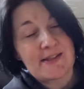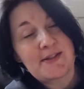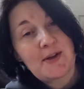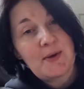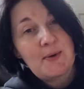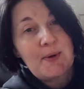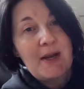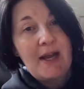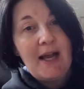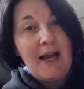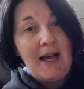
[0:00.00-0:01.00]
So
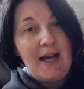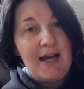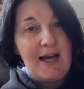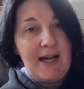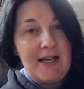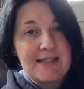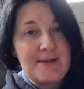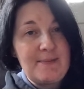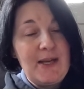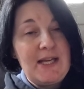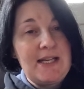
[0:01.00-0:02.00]
I had to
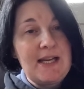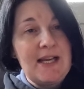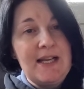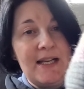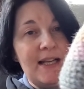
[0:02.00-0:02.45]
make